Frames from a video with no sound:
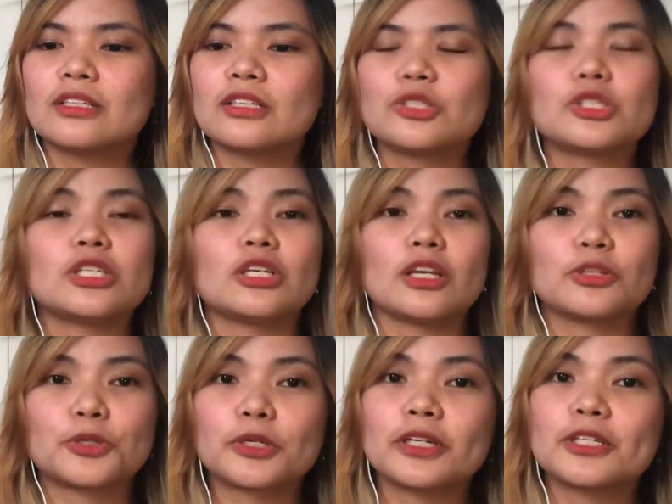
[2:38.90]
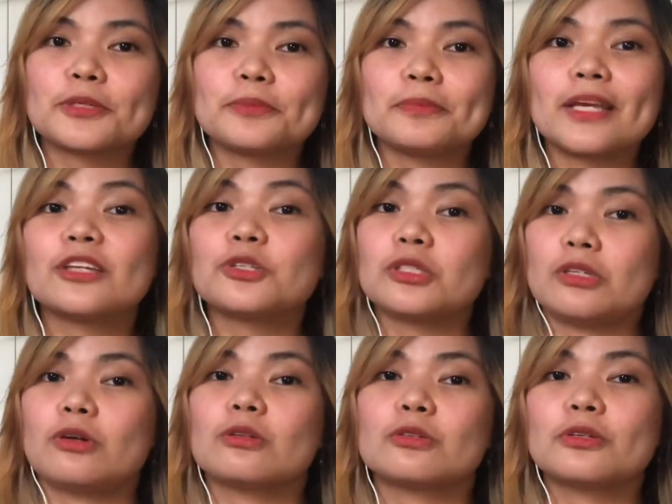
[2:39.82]
she encouraged me and she
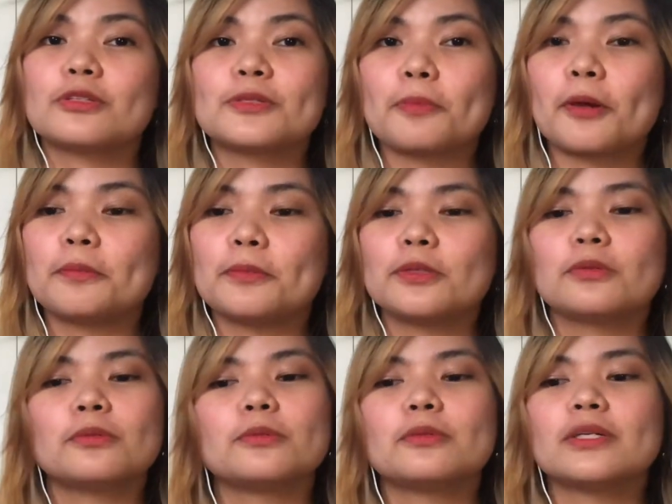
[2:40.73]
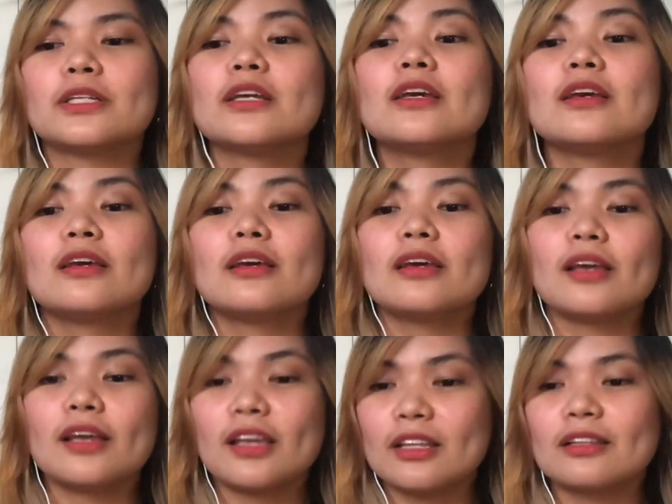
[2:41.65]
also inspired me to do it,
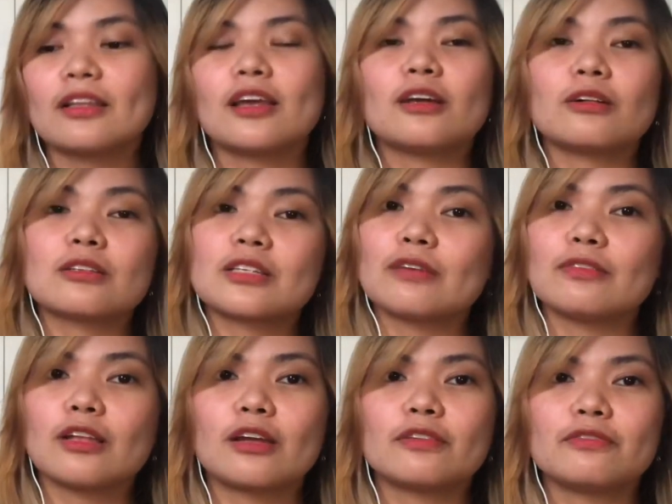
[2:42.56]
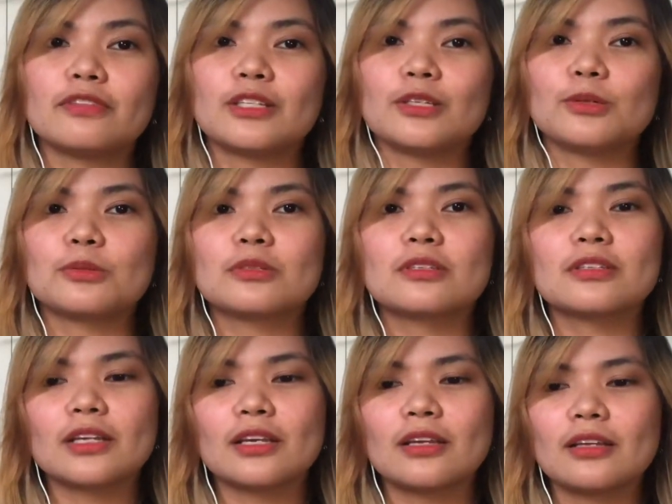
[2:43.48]
and I also have a lot of videos
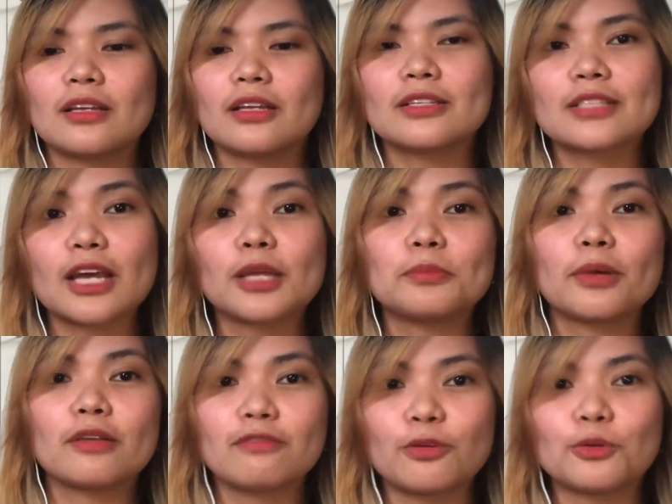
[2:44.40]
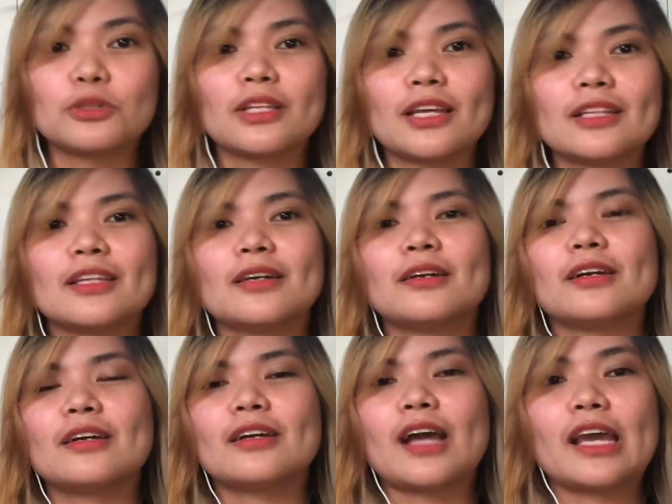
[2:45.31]
inside my phone, then
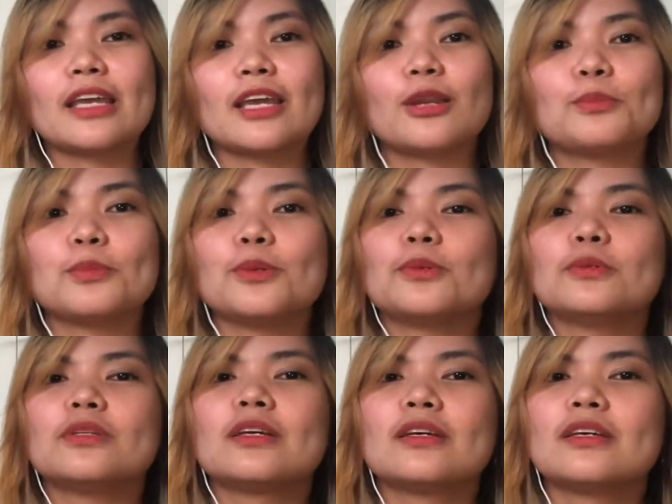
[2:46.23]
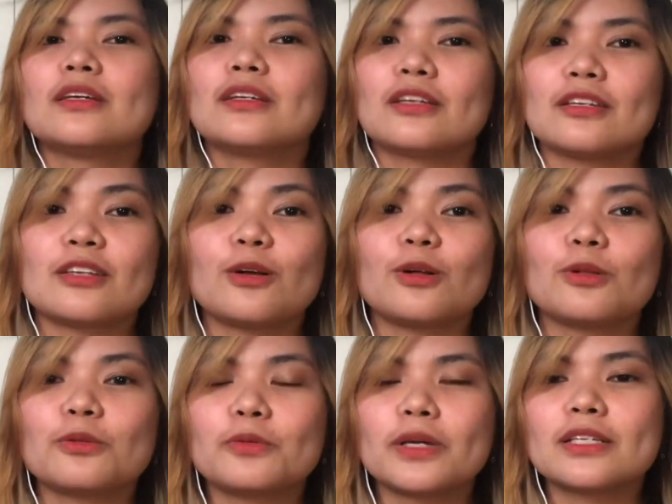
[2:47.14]
I can upload, because I
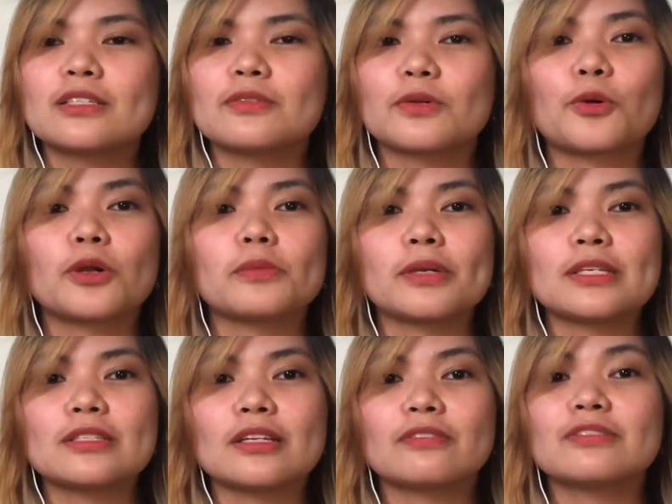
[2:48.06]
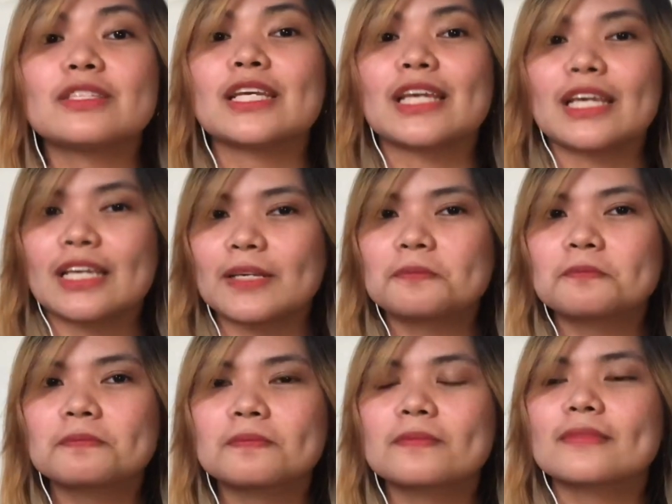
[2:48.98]
always record myself singing.
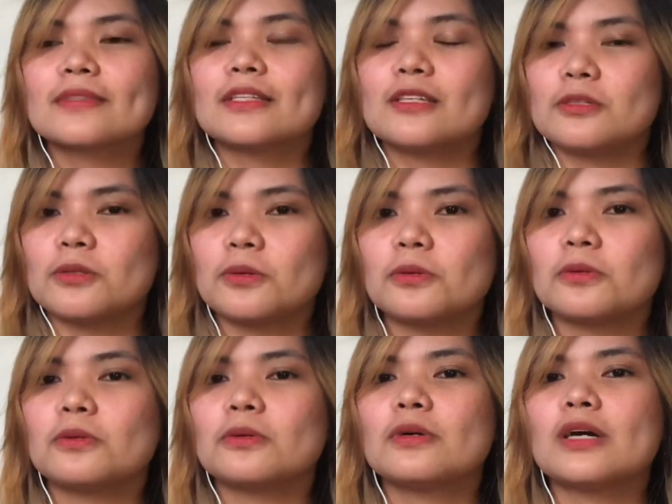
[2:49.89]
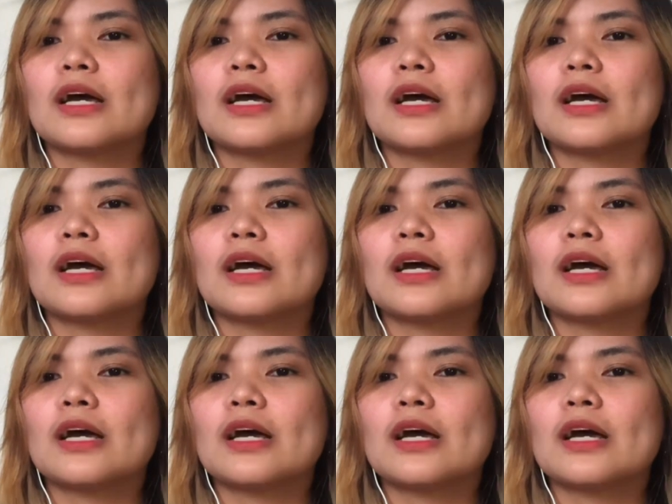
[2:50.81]
So